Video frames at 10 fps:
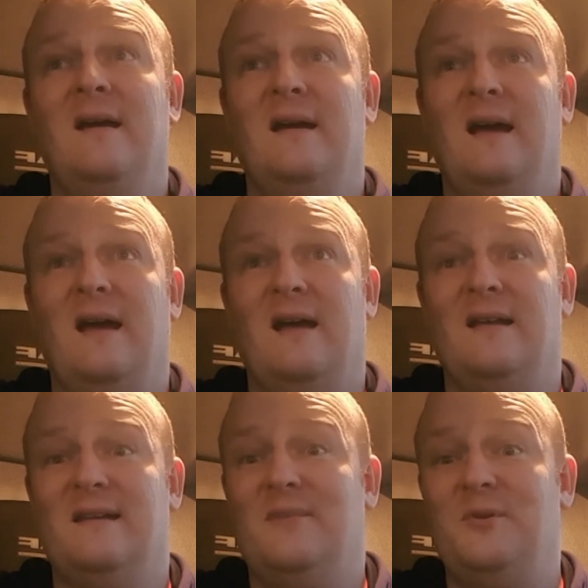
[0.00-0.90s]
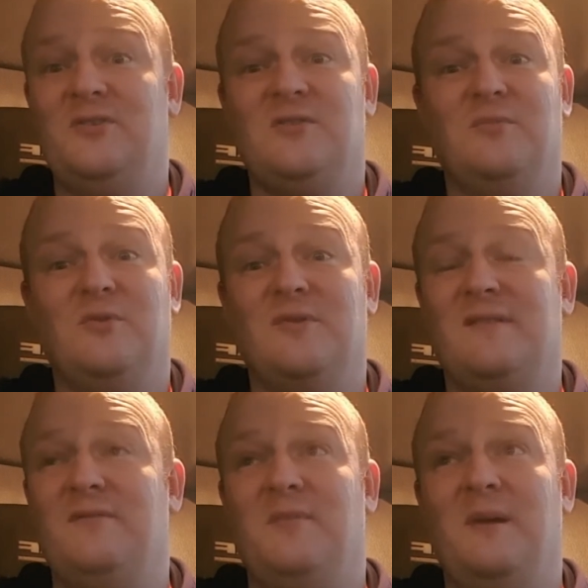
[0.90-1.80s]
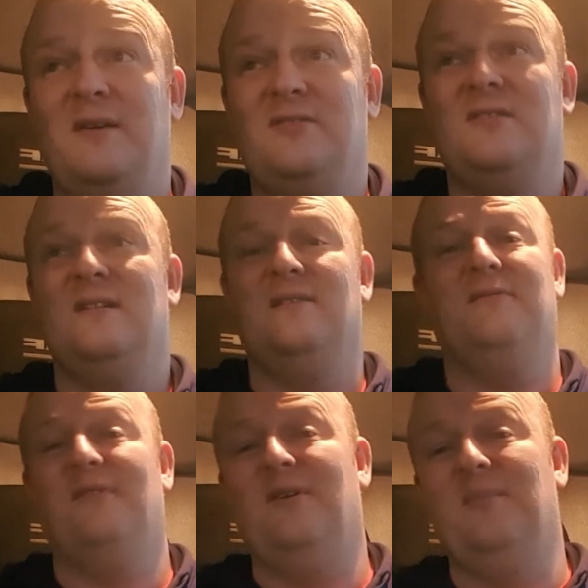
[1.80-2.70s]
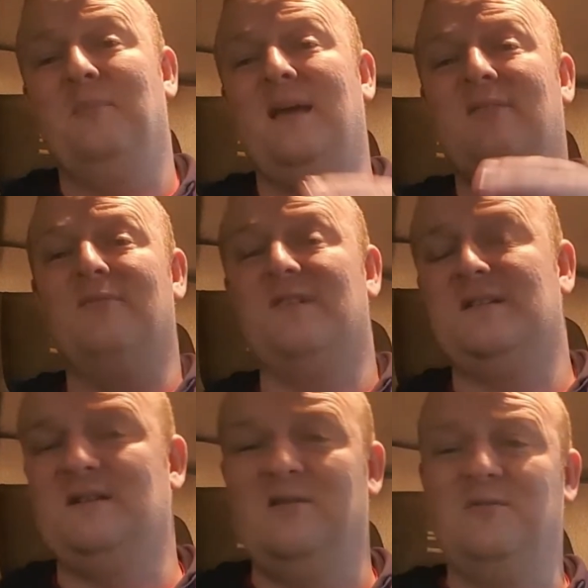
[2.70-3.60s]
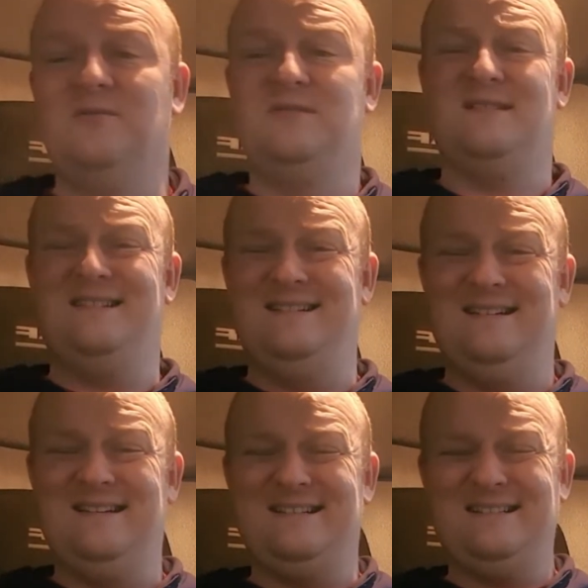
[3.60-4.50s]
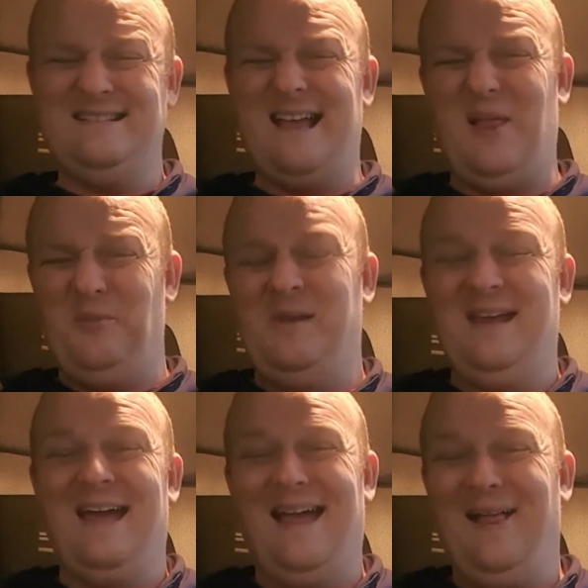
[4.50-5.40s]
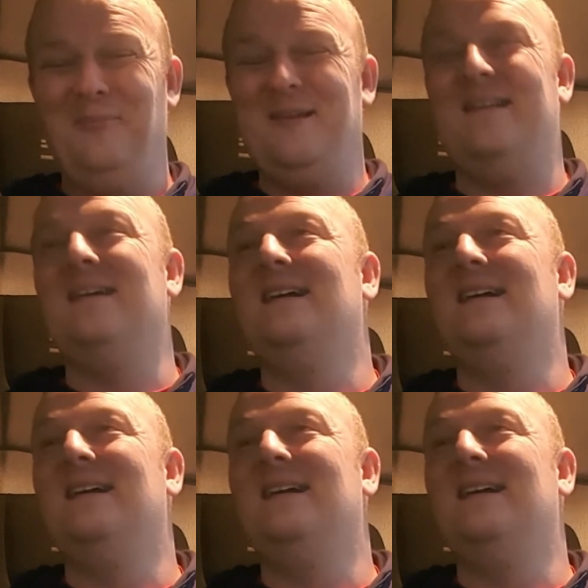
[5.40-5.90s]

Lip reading: and give me some good information for making videos. Help me.